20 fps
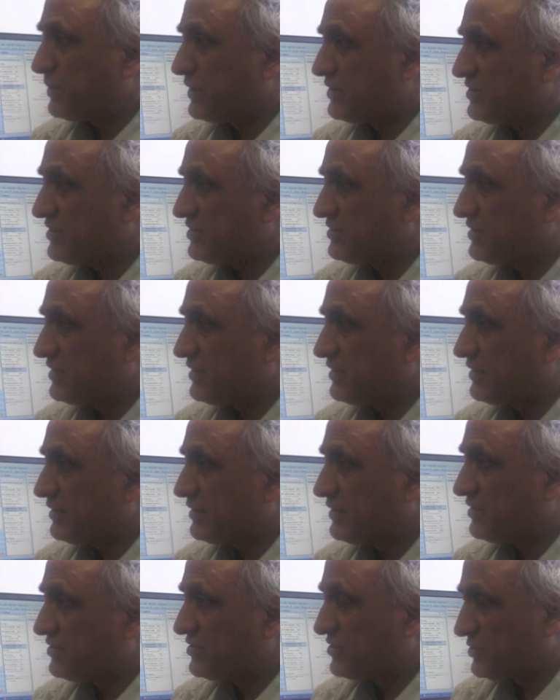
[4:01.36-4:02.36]
places in
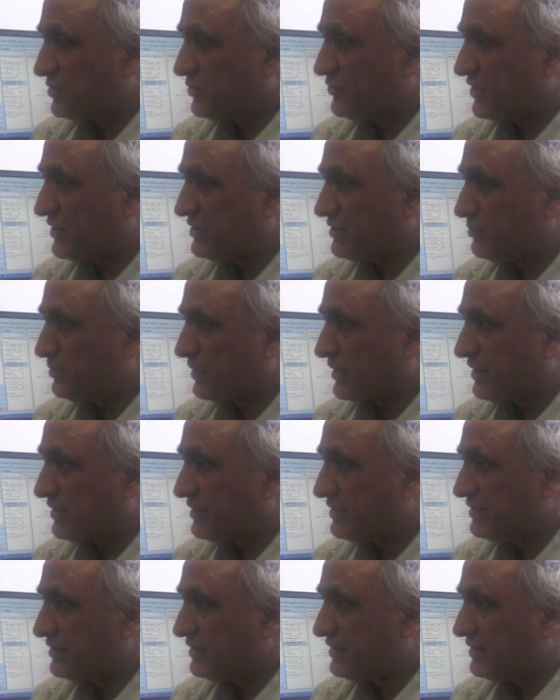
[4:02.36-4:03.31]
City of Edinburgh